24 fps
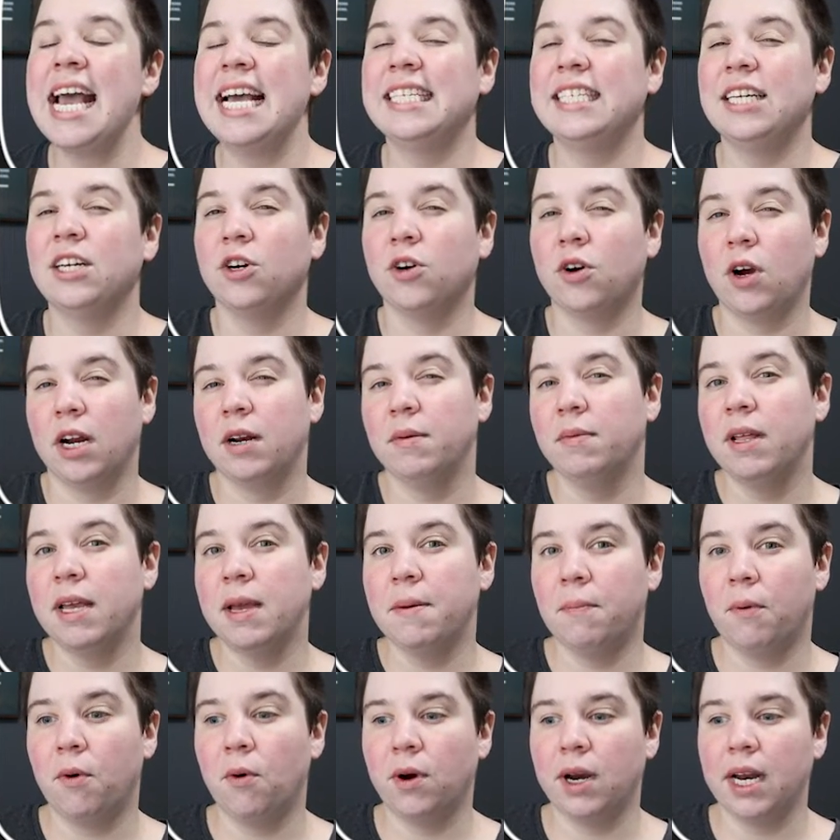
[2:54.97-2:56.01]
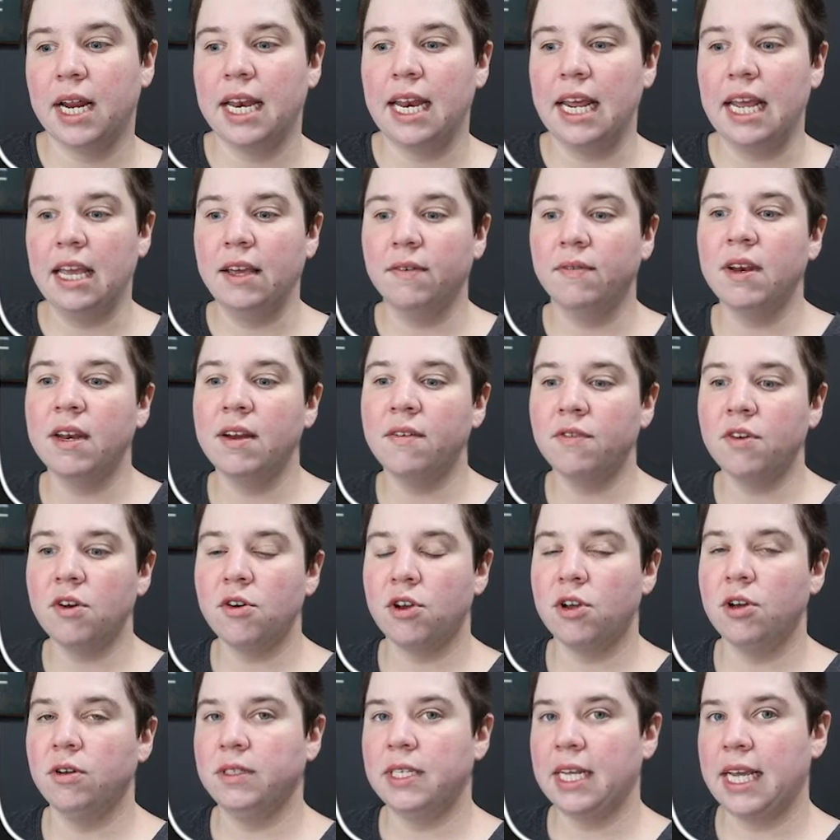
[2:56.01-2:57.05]
is incredibly important, even if
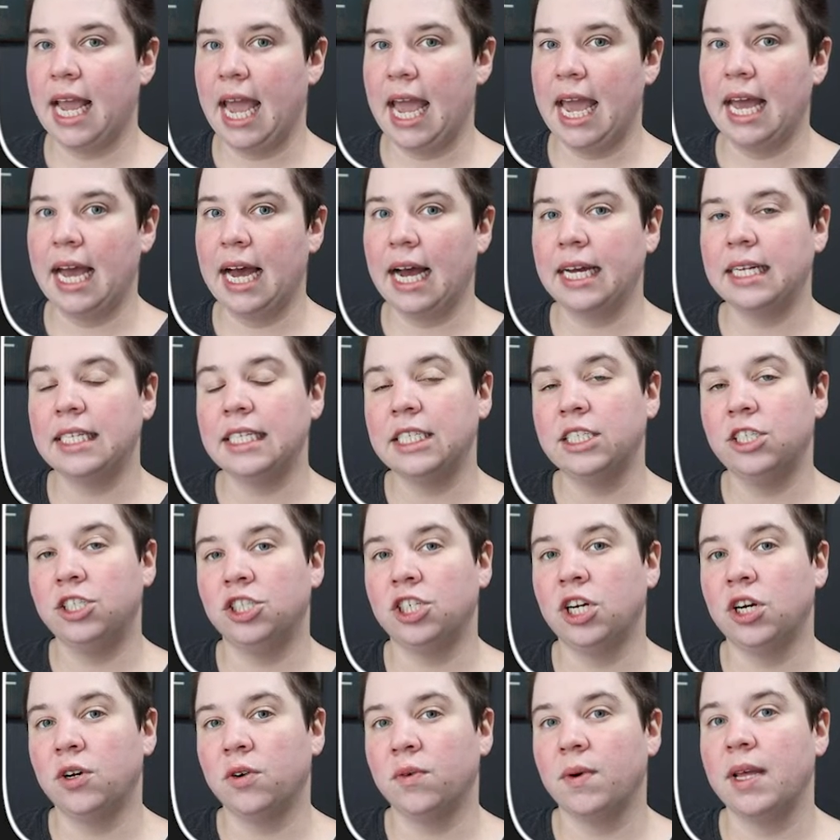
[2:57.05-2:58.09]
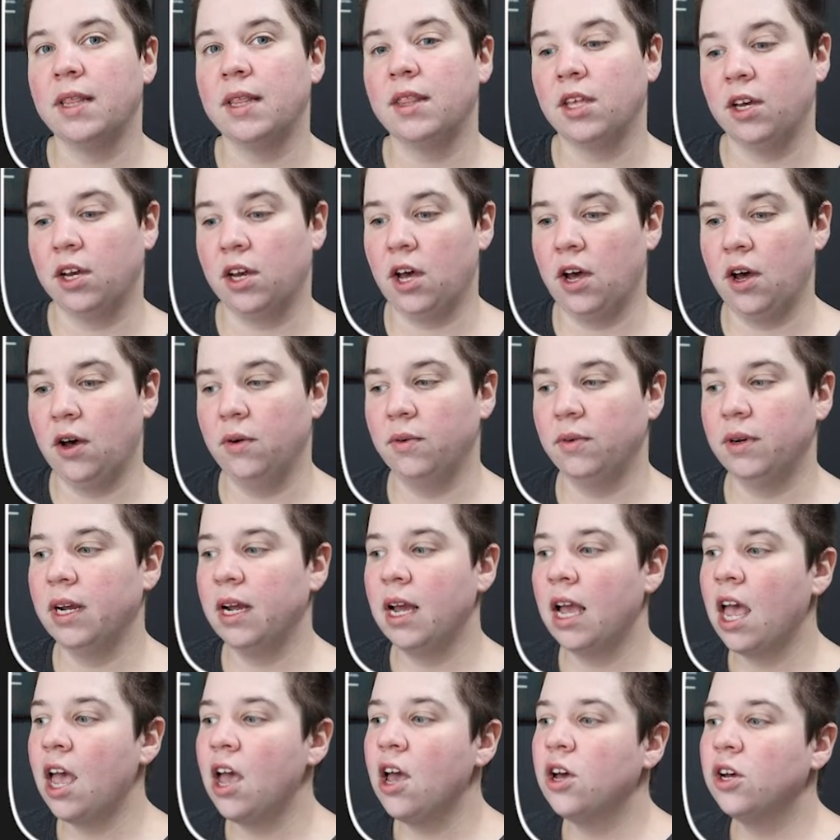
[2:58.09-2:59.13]
you're using AI to generate the code.
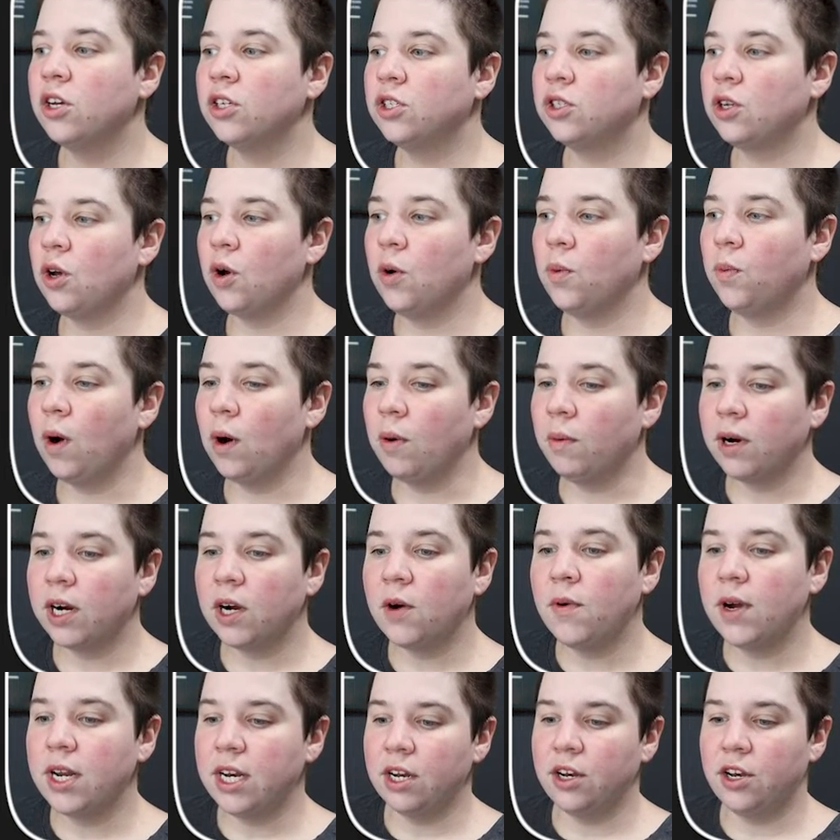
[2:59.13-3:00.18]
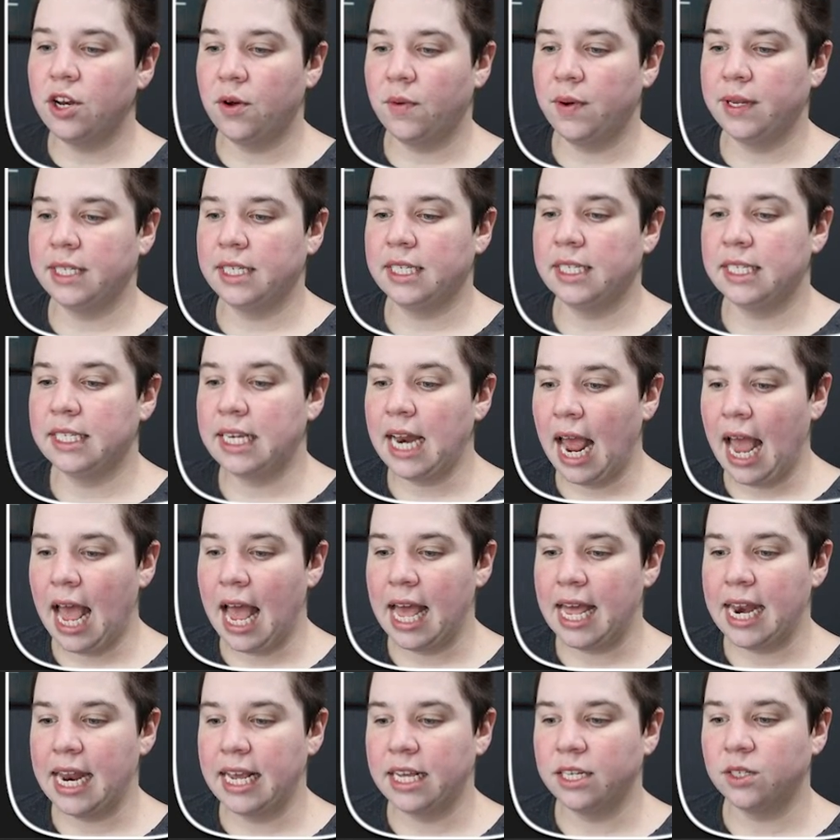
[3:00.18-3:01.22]
So what we're going to do instead